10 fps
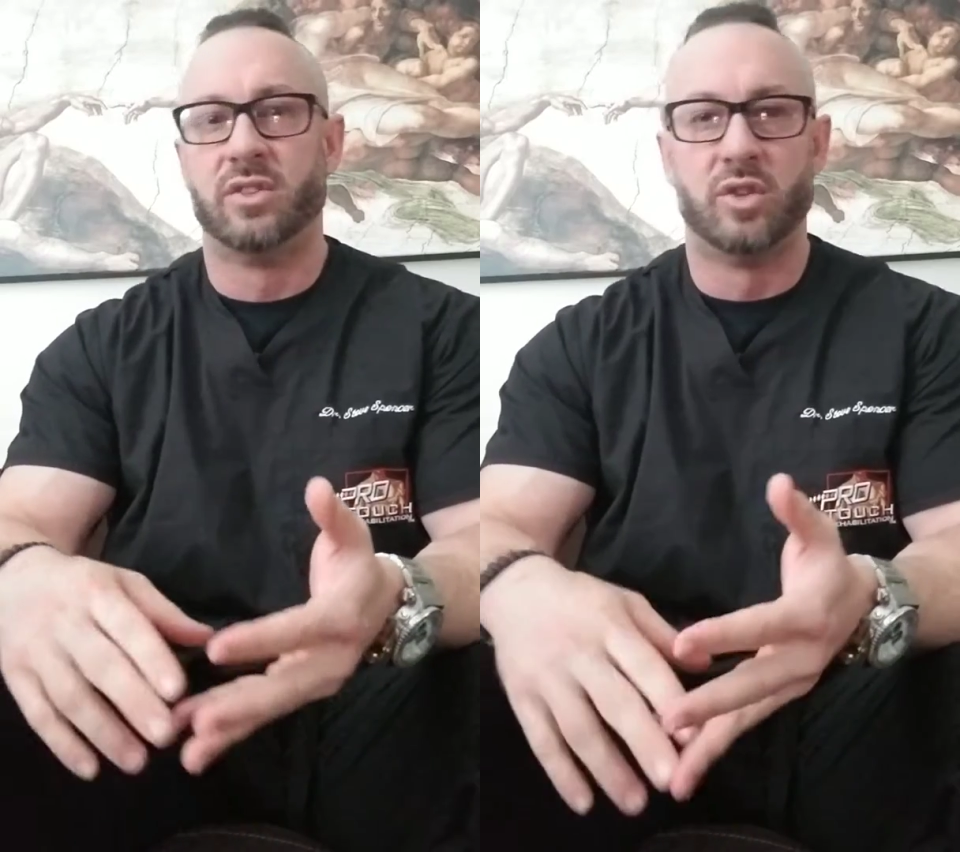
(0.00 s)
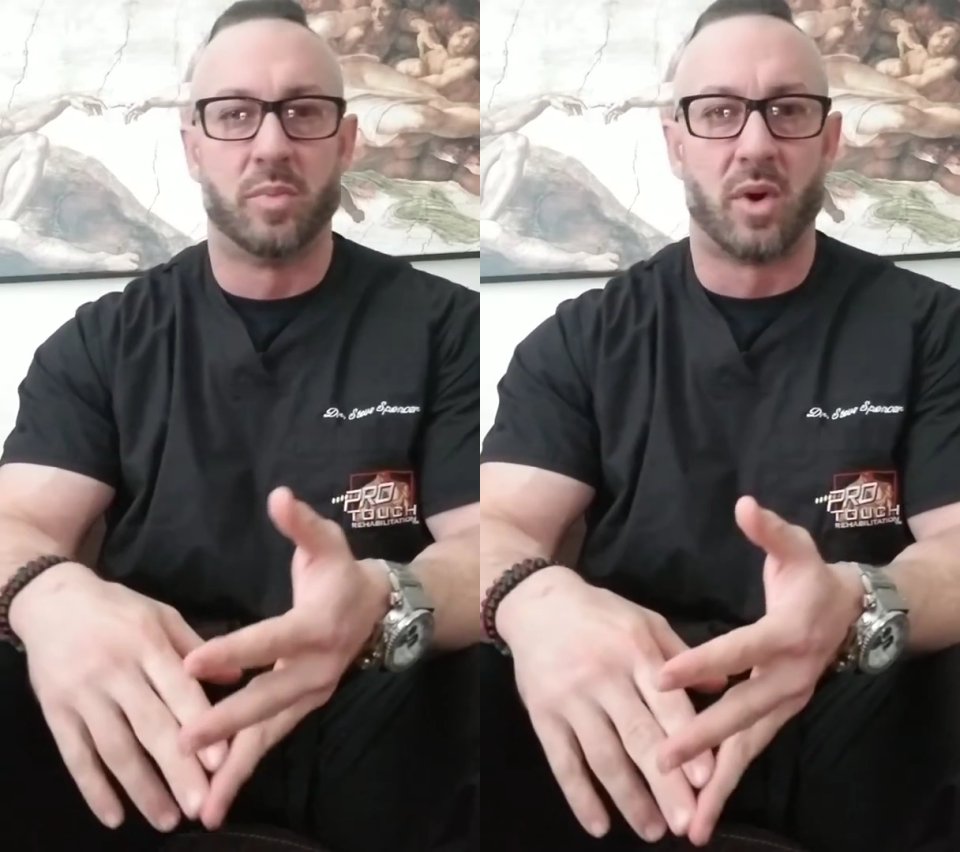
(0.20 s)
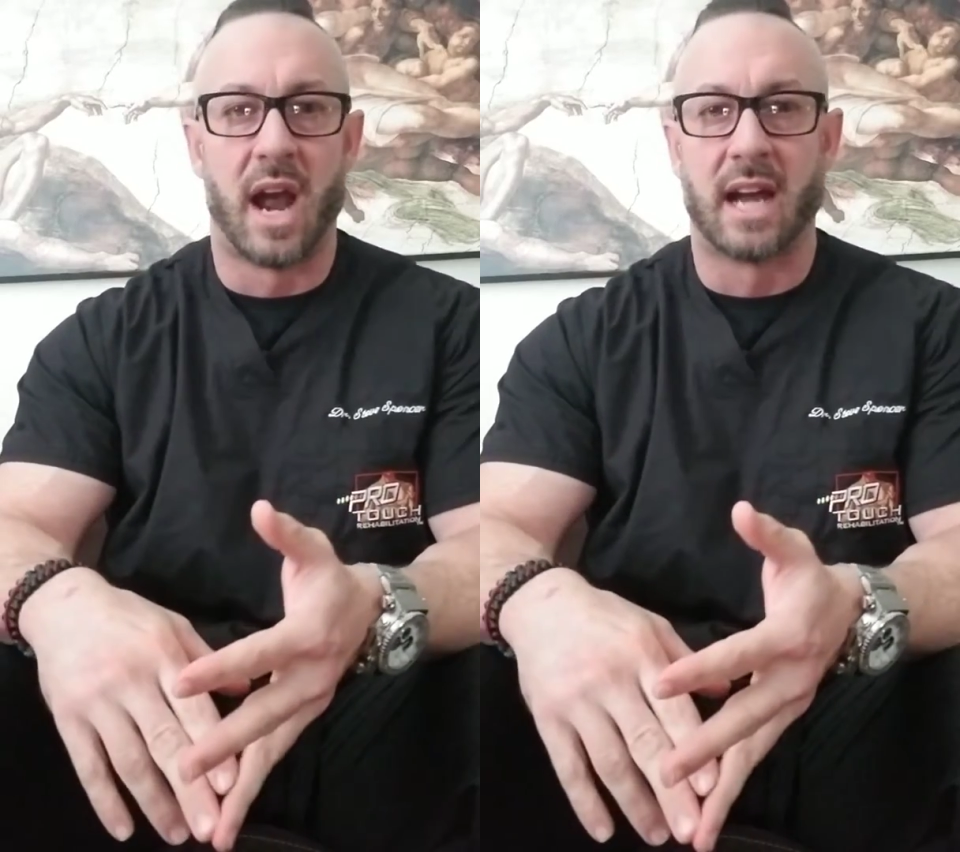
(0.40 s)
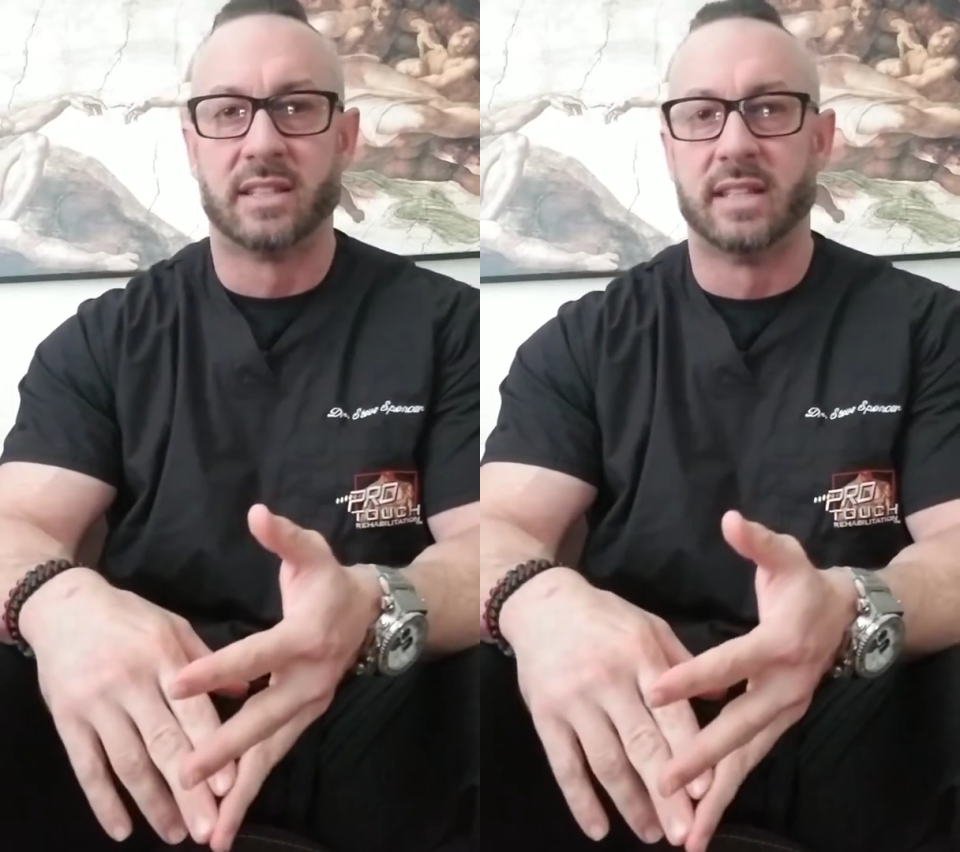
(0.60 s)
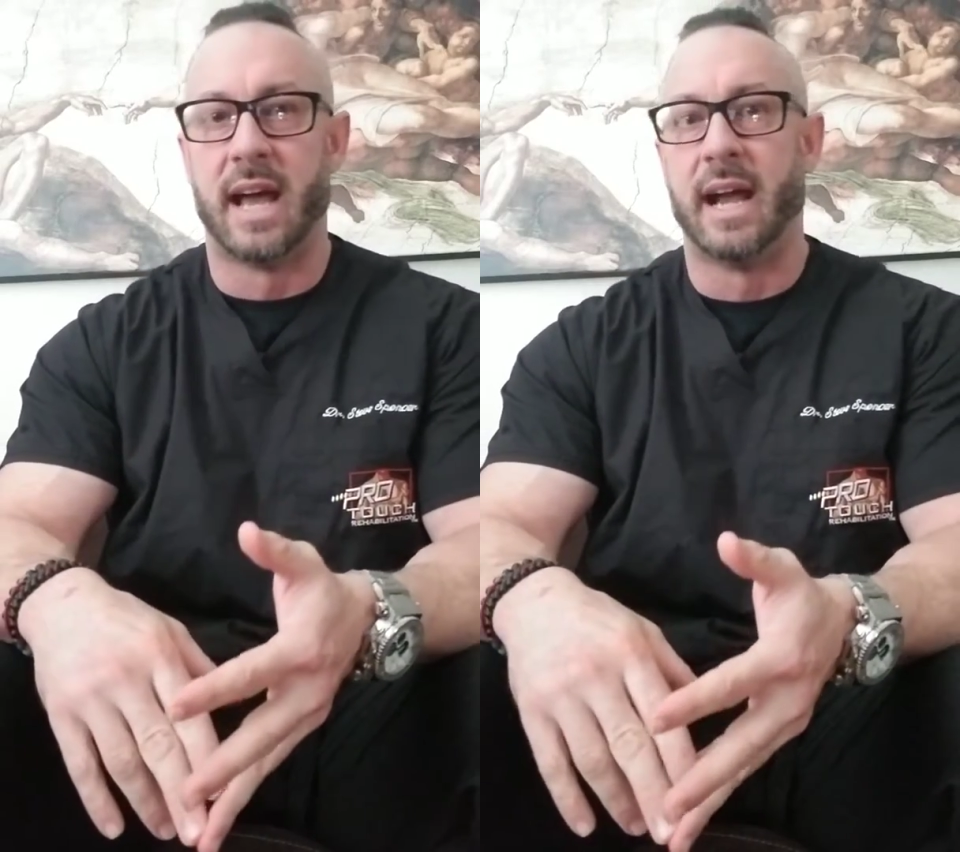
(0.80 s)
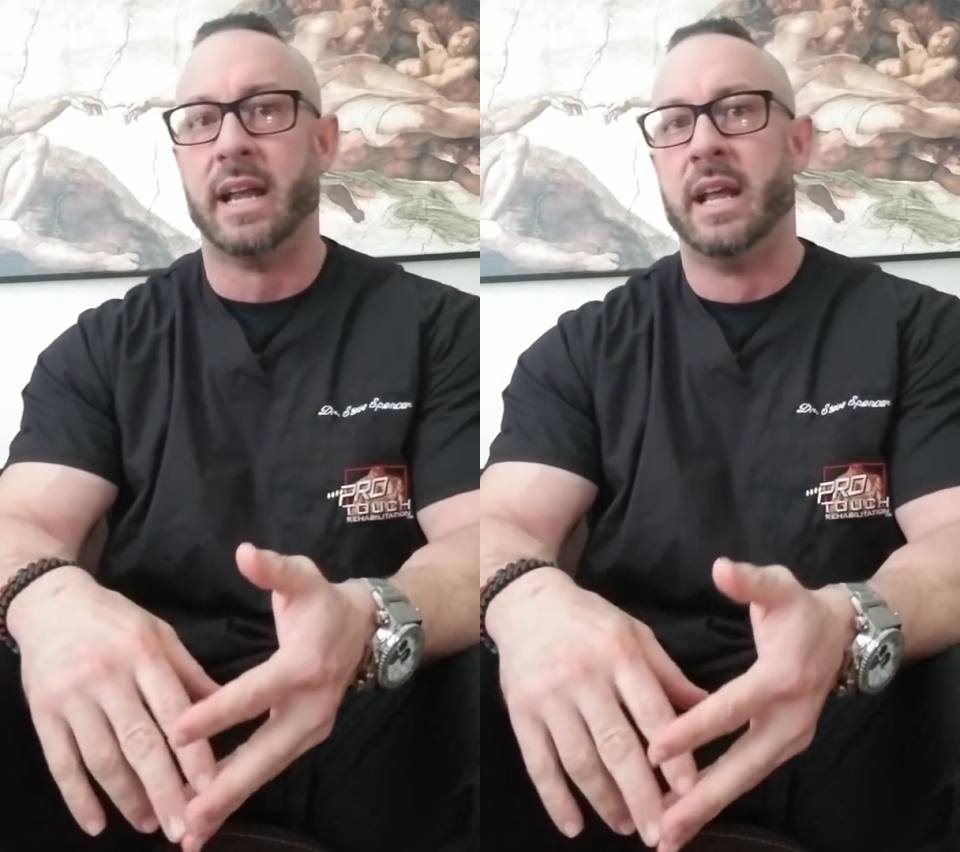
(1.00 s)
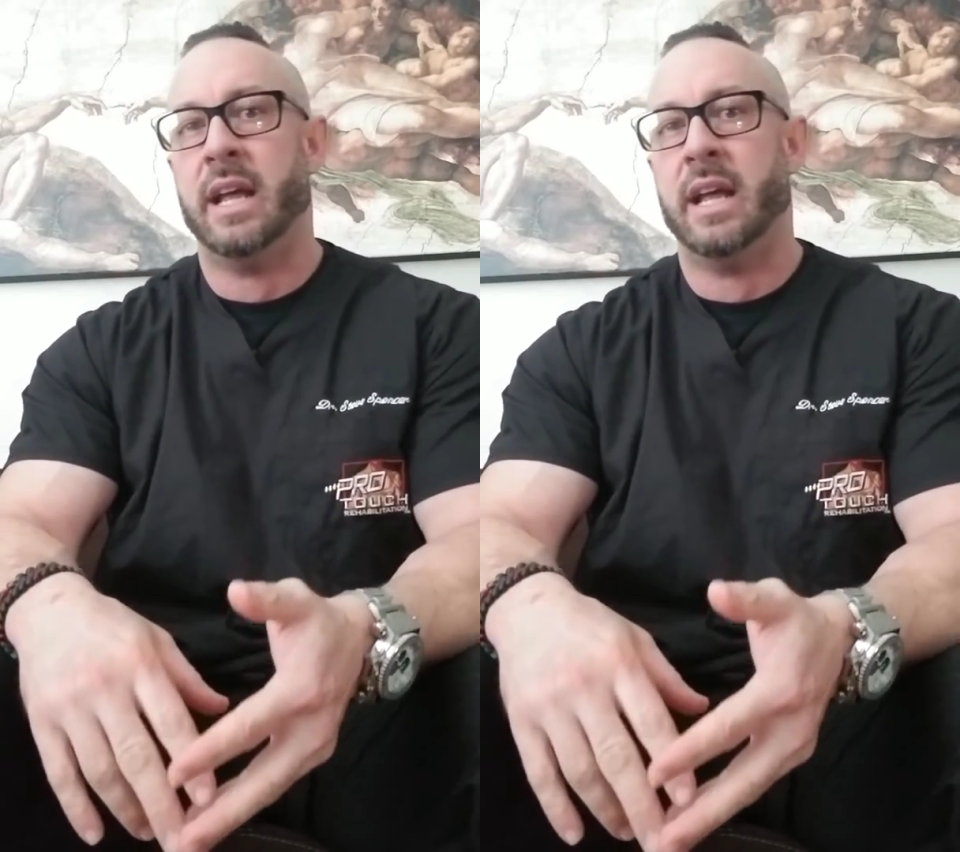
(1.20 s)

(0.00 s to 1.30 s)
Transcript: superoxide